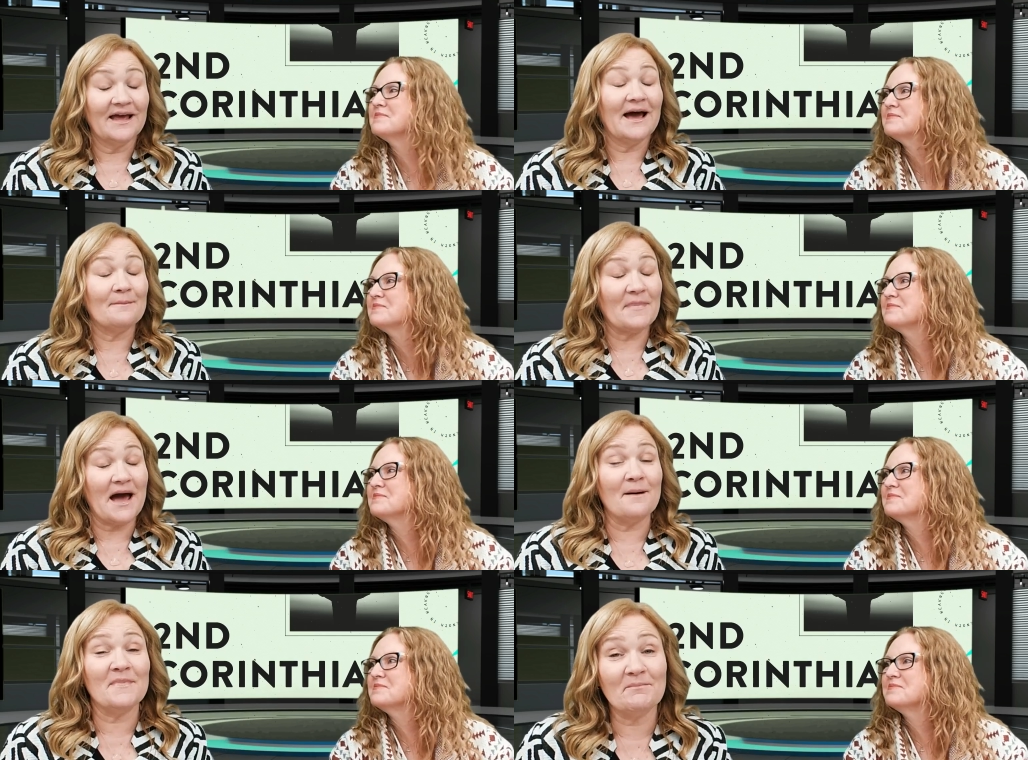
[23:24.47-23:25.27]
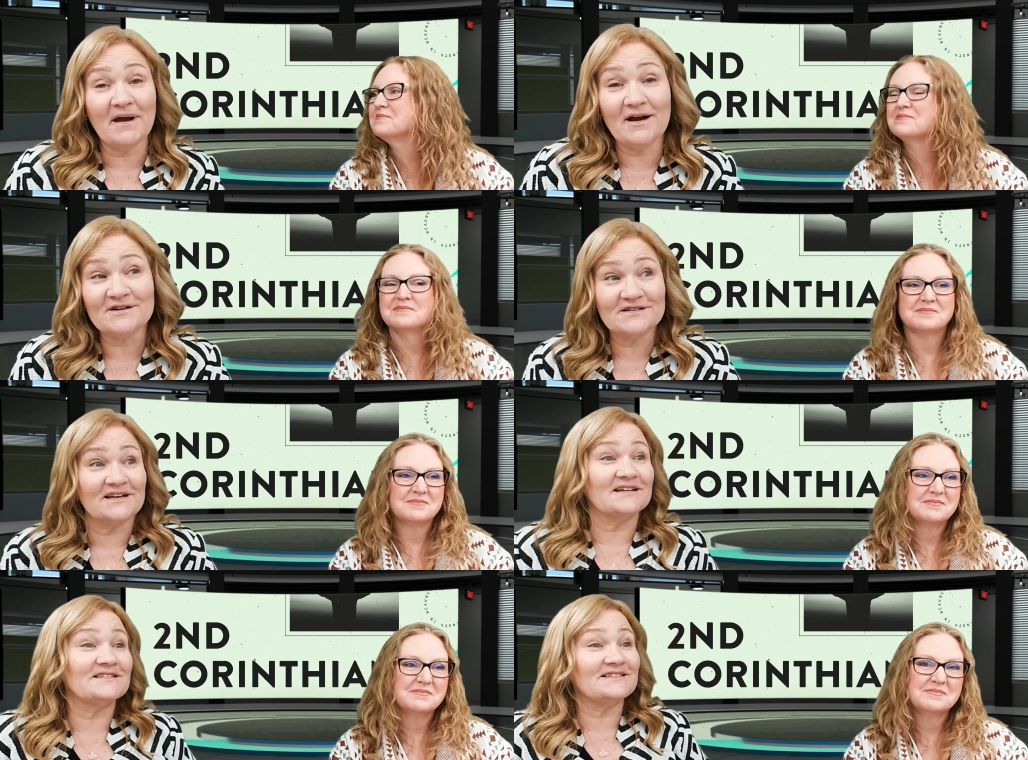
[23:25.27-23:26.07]
Speaker 1: I'm I'm embarrassed
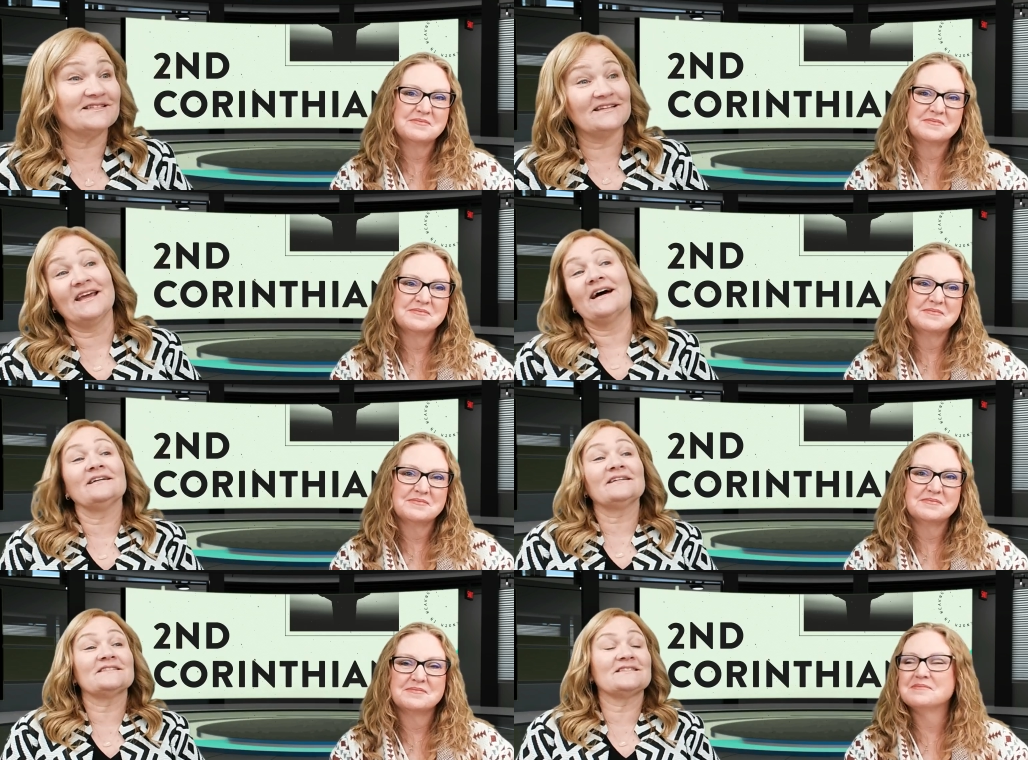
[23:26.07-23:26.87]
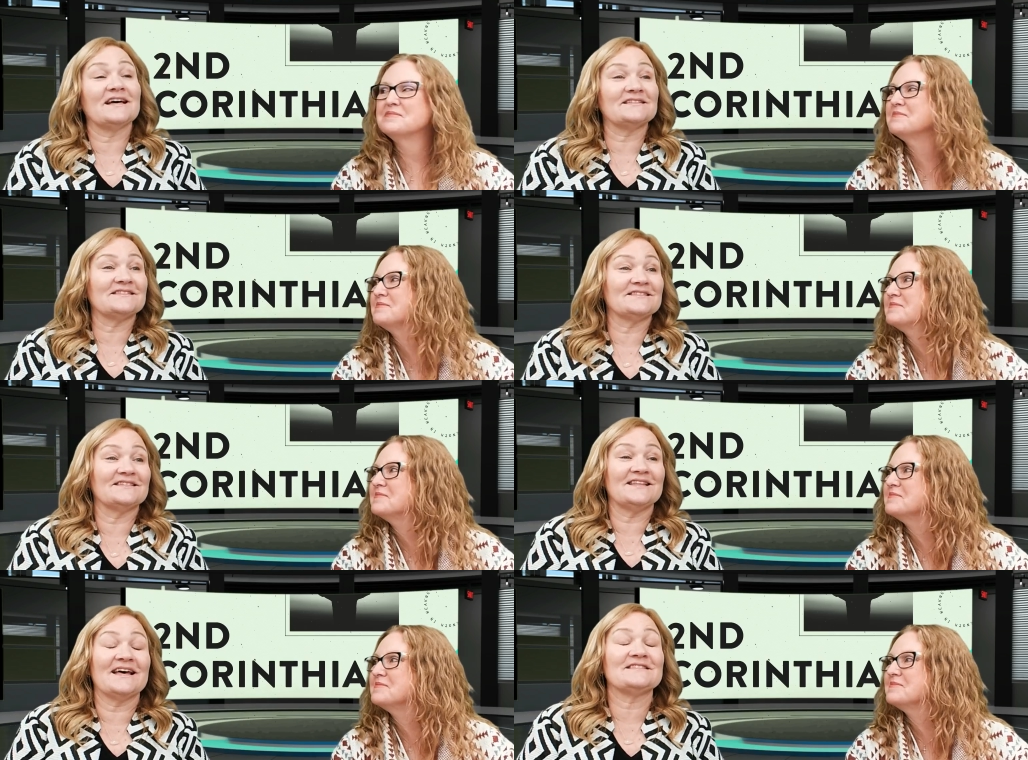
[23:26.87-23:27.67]
because yeah, because that's
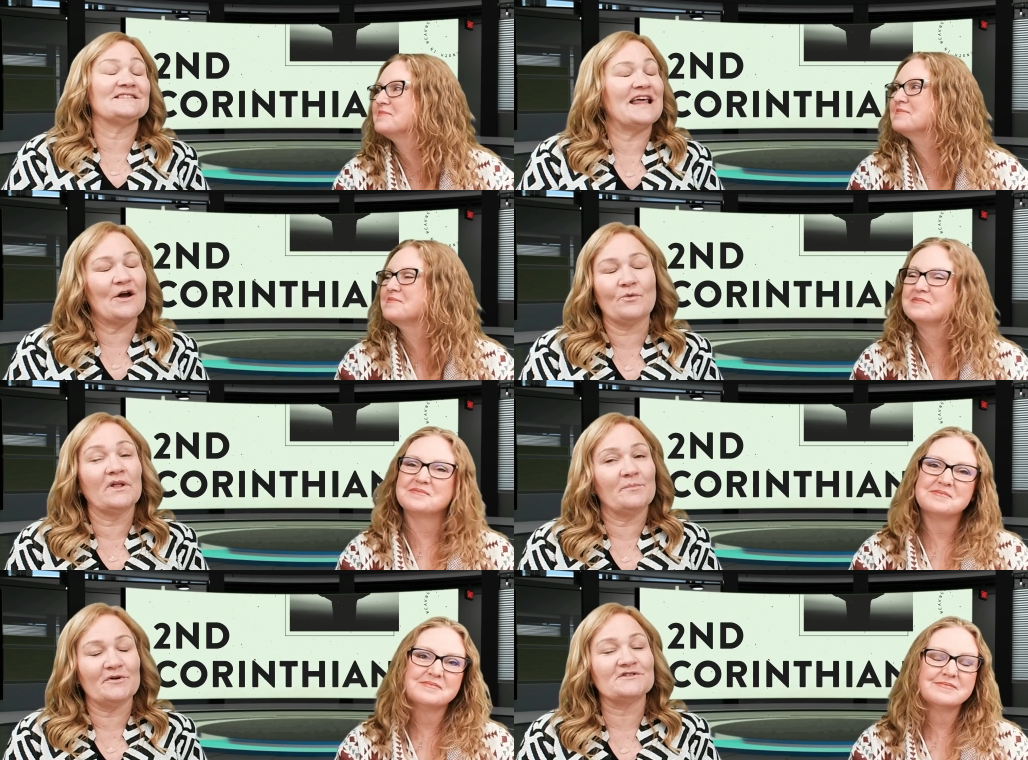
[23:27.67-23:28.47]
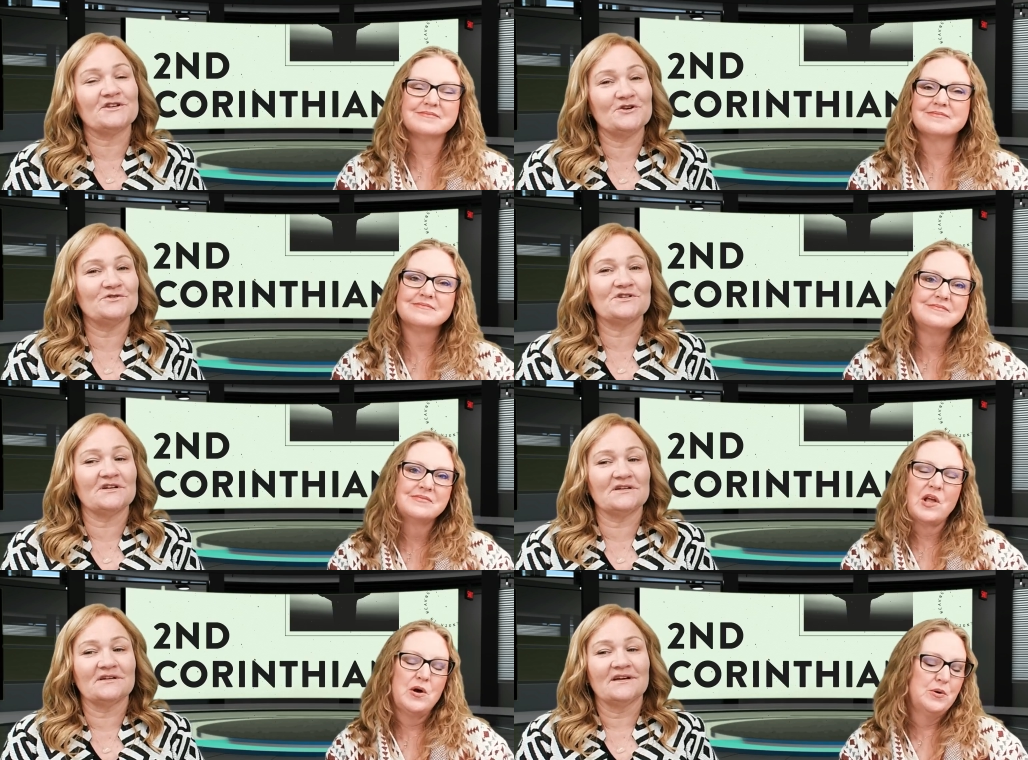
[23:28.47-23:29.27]
that's not really
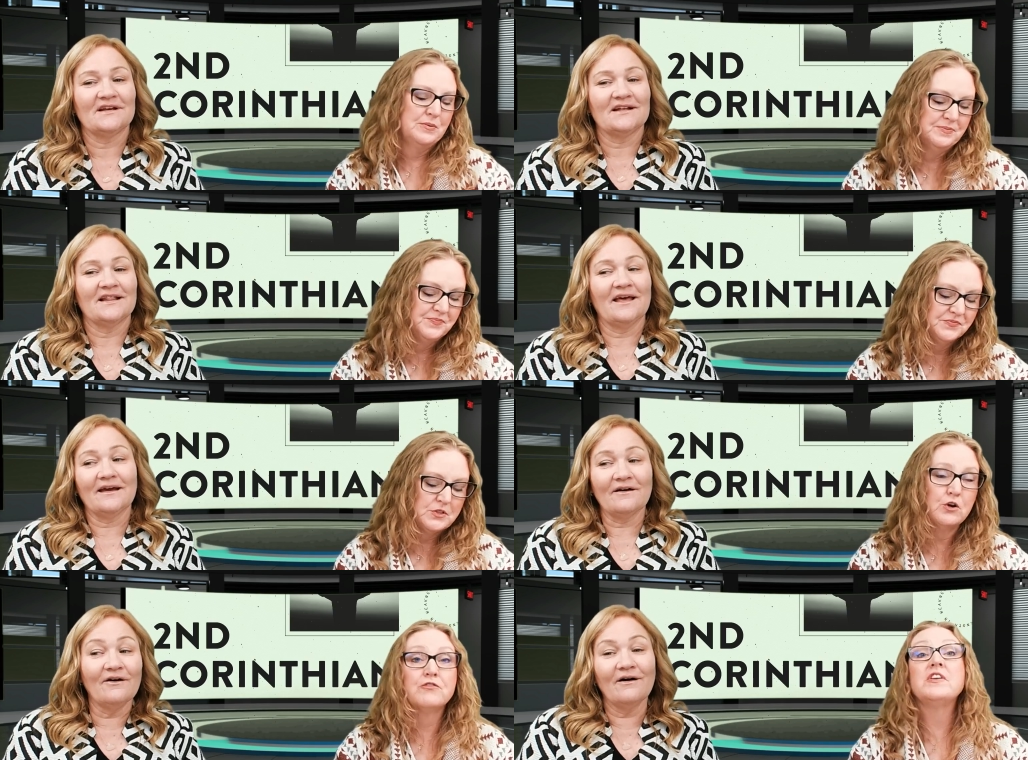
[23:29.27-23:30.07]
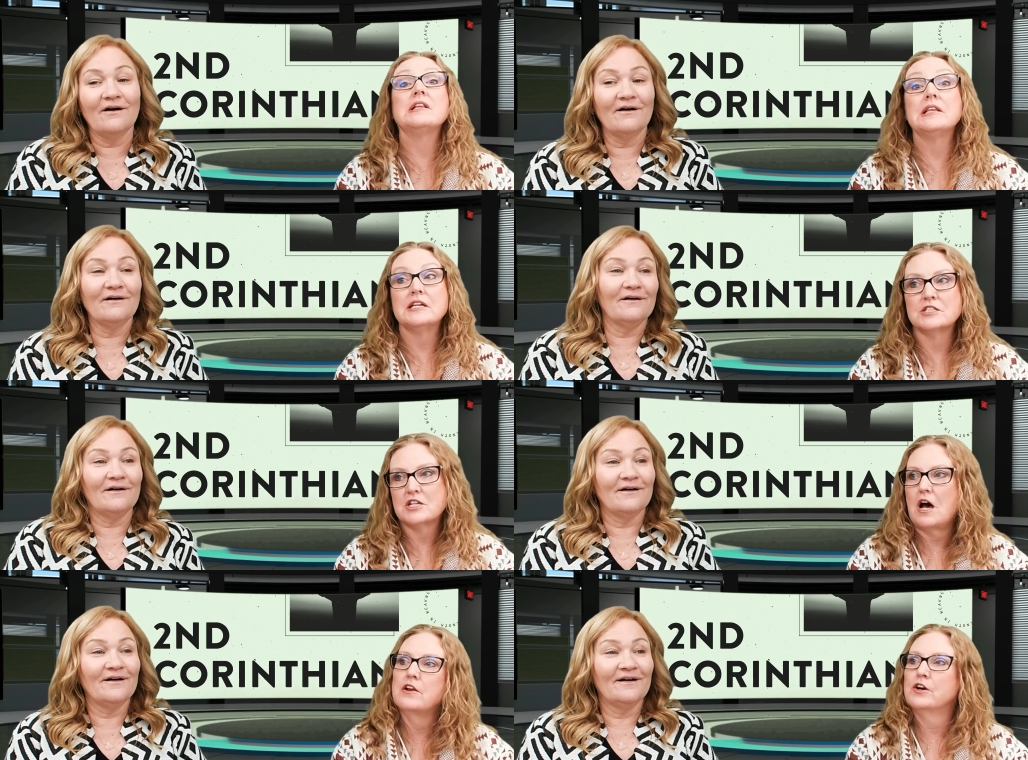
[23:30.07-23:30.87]
persecution. No, like, your oh. feelings
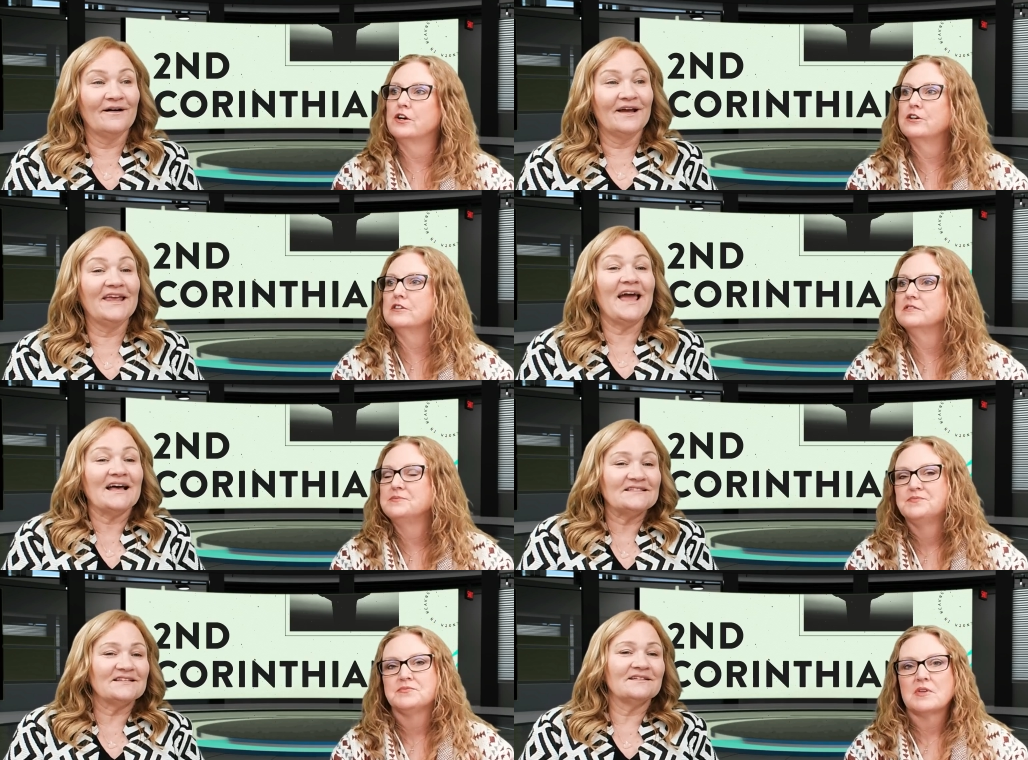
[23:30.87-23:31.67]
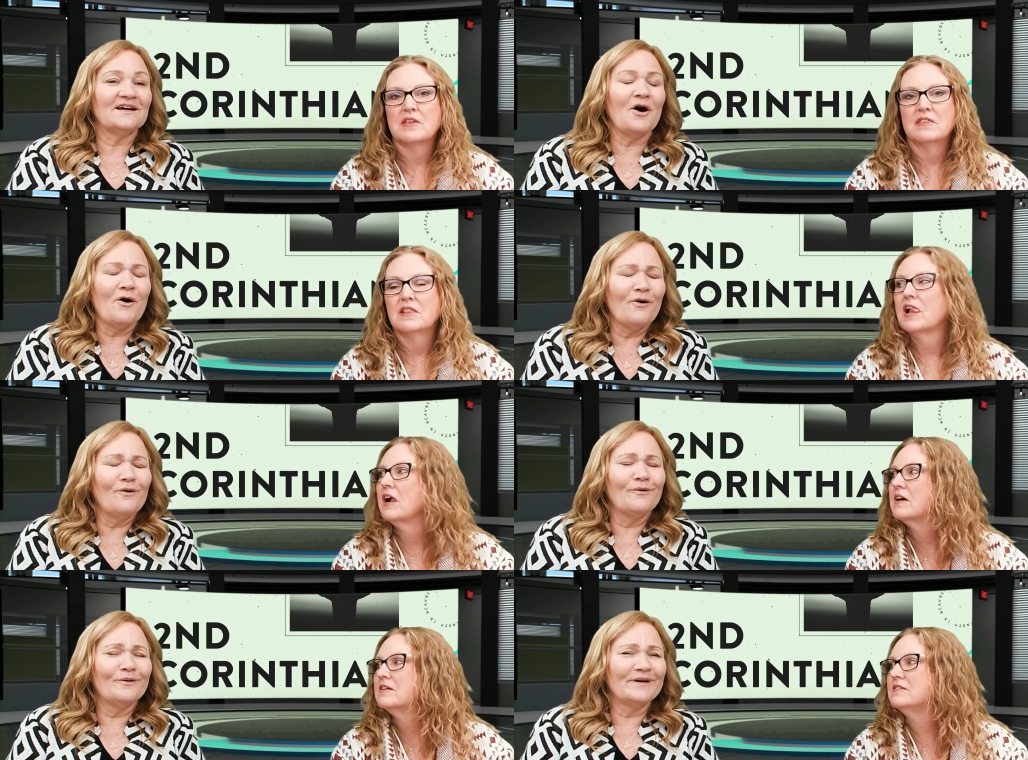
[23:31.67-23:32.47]
Speaker 2: got hurt. Yes.
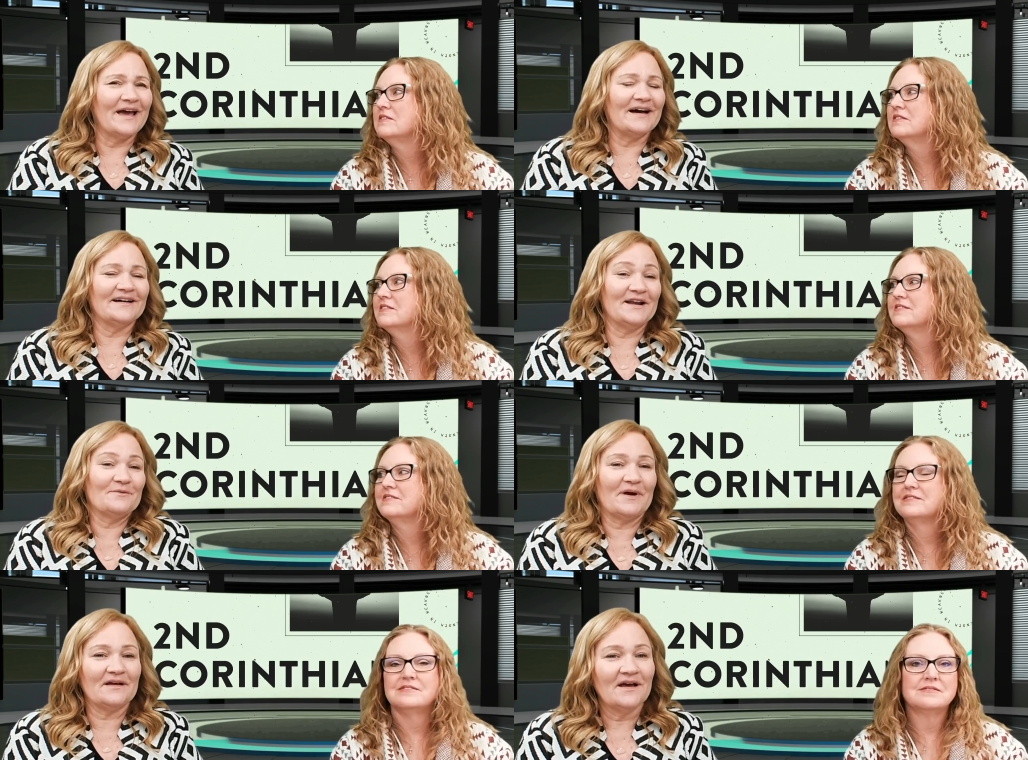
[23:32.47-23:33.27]
Speaker 1: Oh, yeah. Anyway,